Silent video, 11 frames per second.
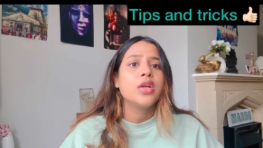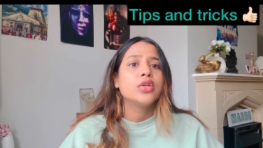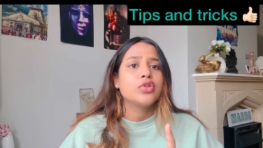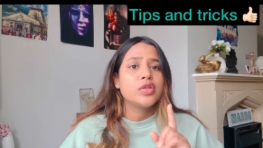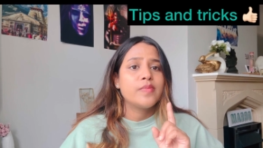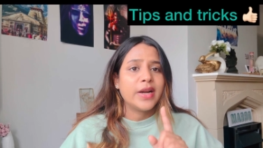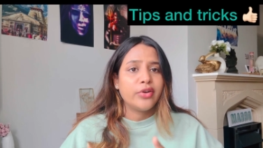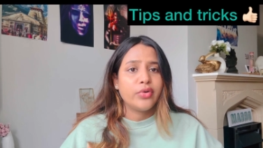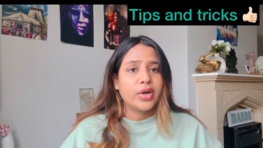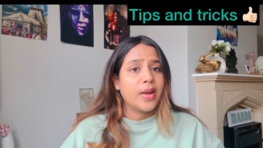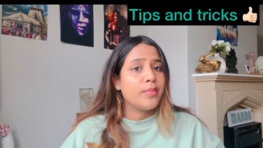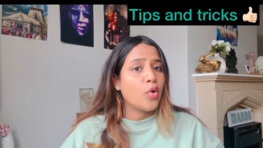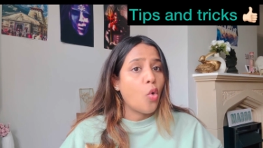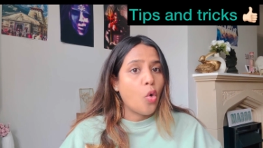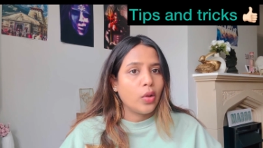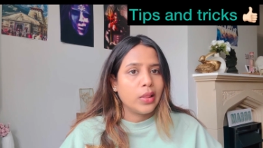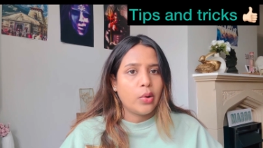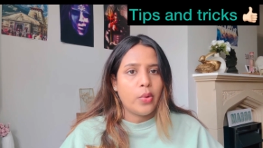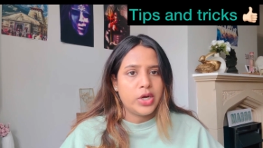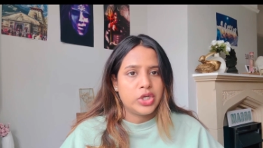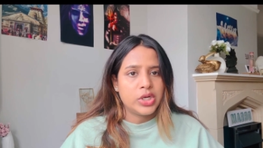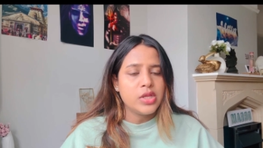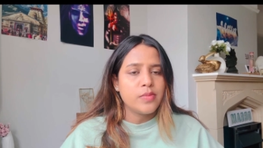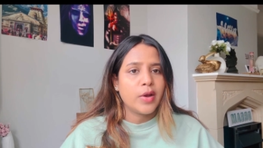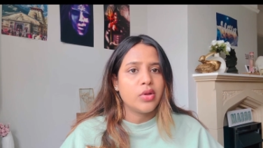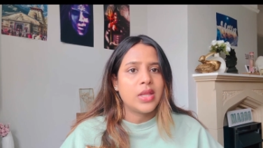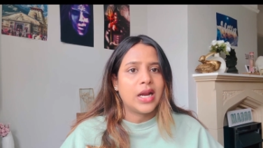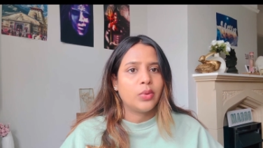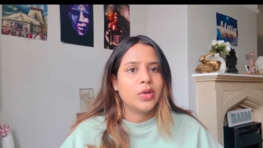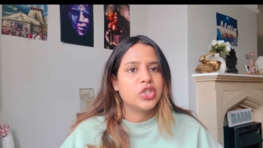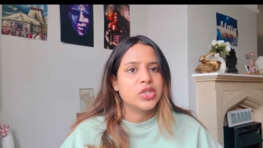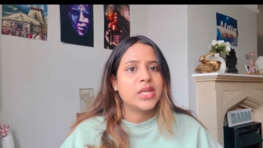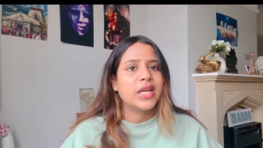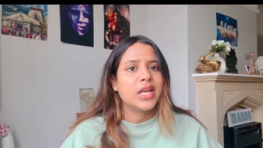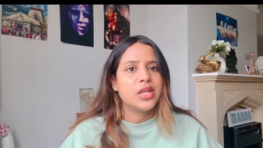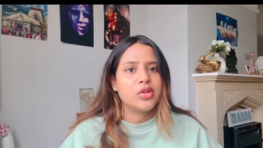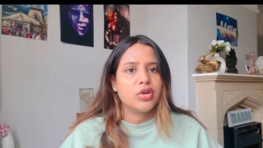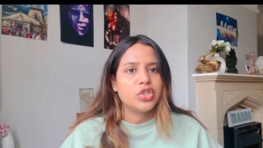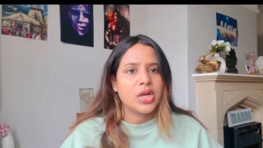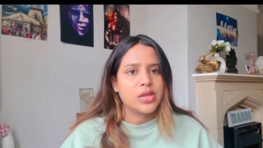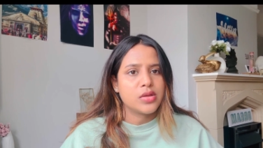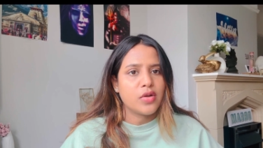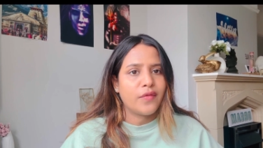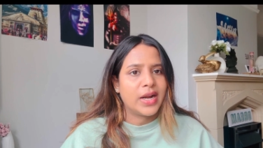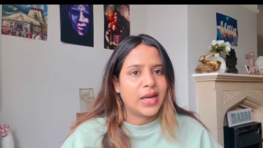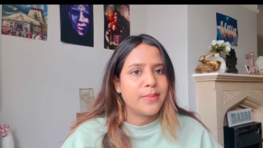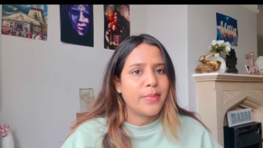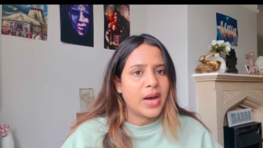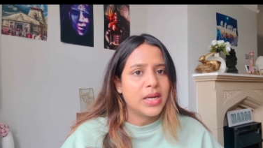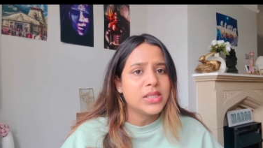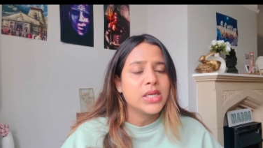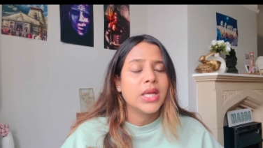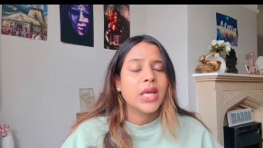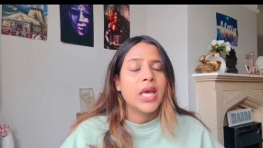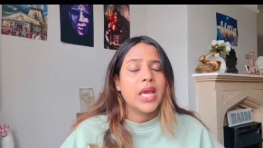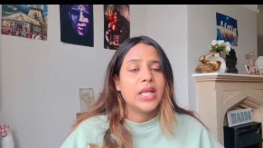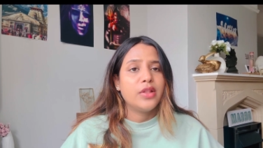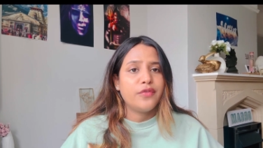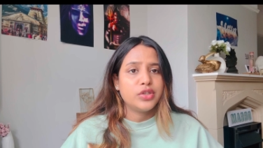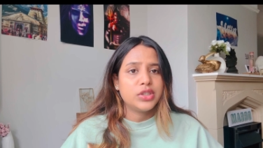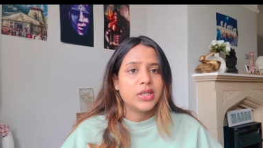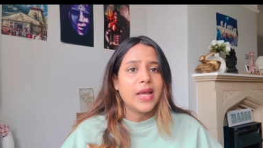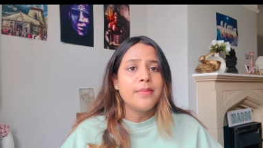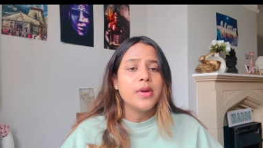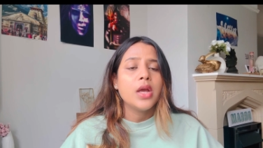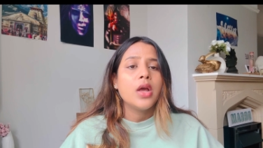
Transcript: So it's better to attempt all the questions, because that will just increase your chances of getting passed in the first attempt.